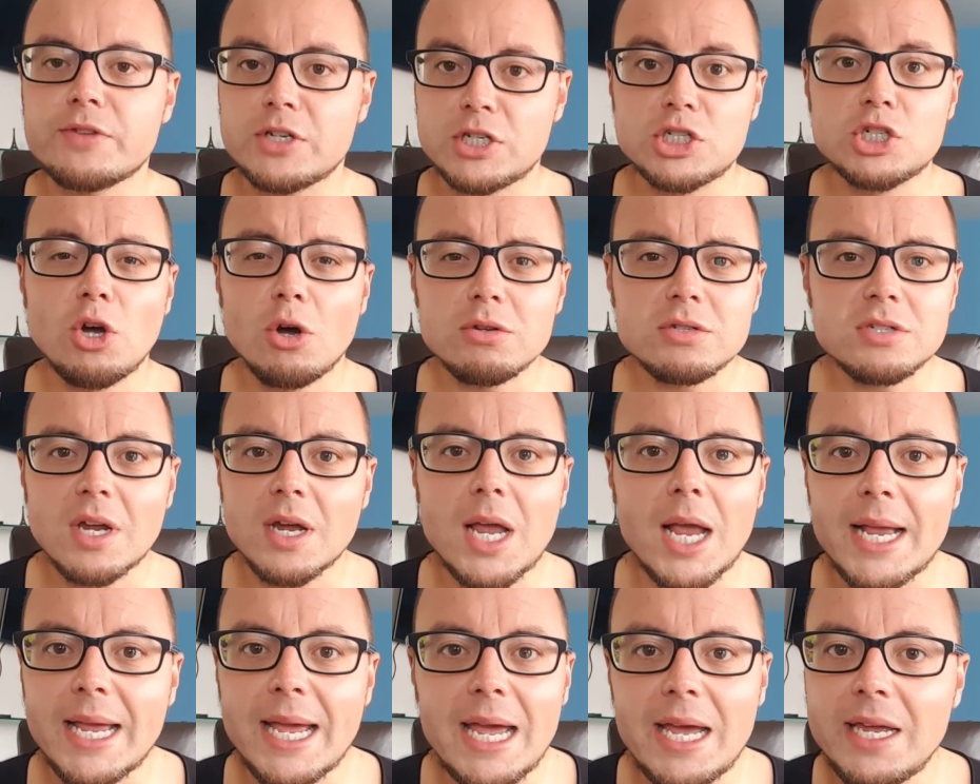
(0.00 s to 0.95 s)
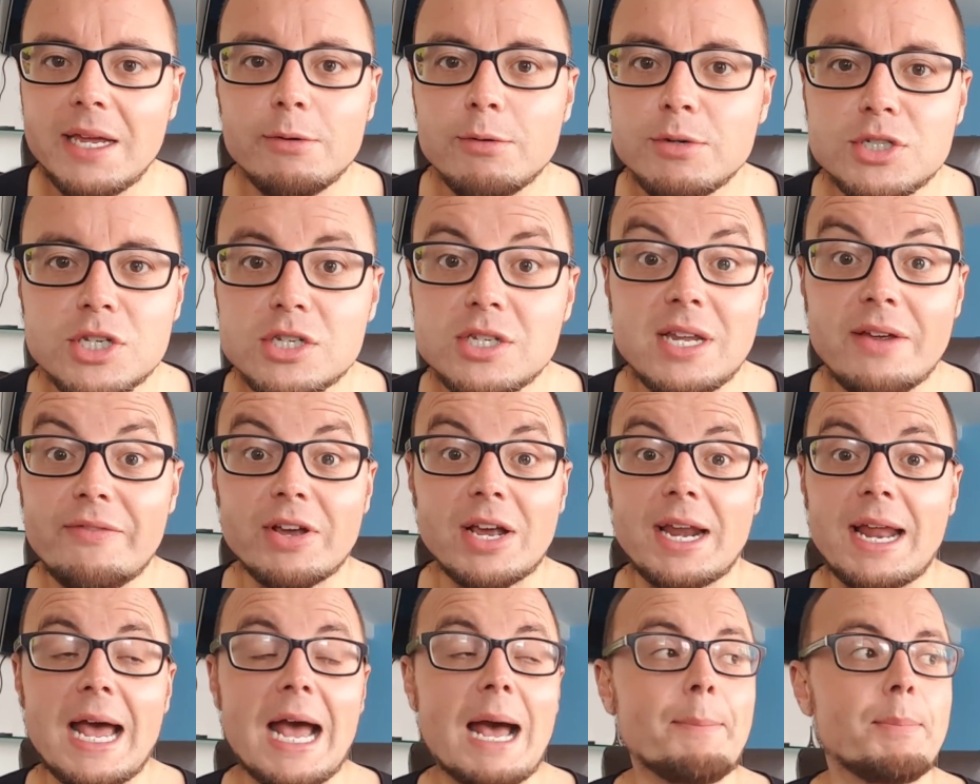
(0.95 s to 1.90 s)
shots I could get, it was just never going
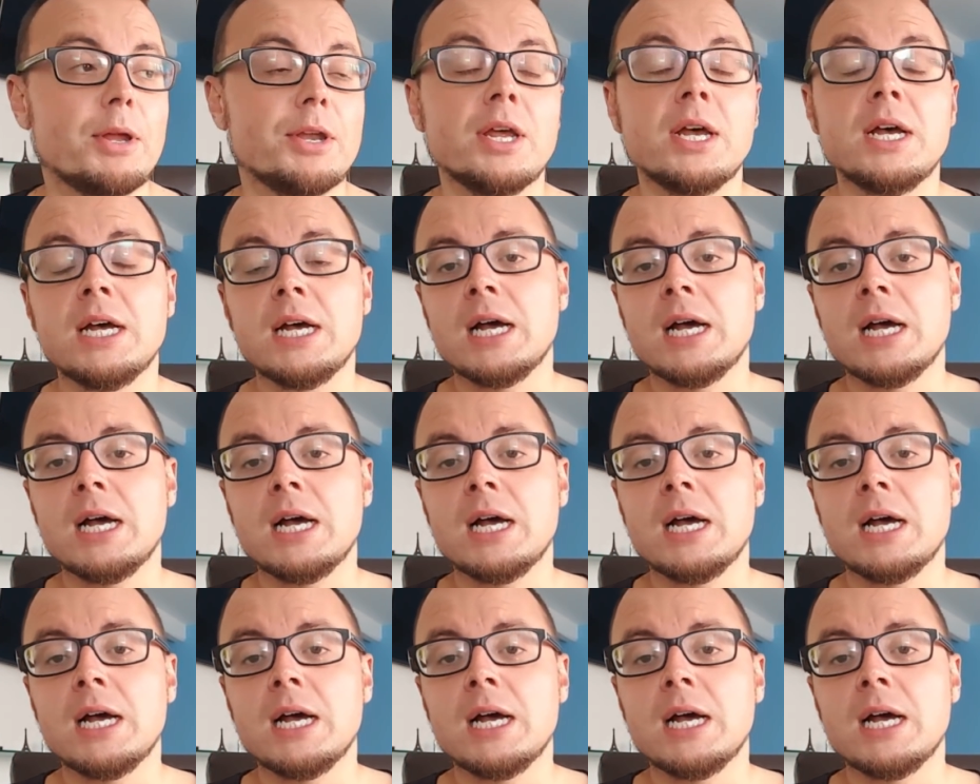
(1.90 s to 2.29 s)
to happen.